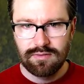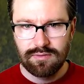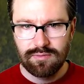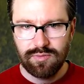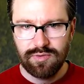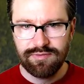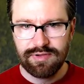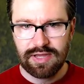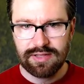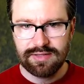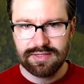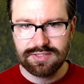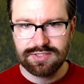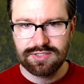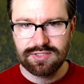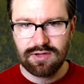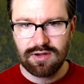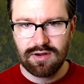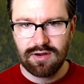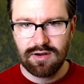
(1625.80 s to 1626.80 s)
We've got this
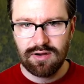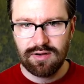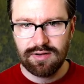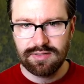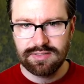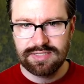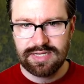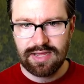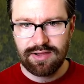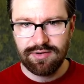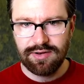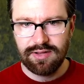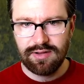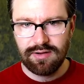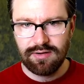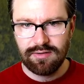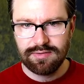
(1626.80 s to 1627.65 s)
star down here.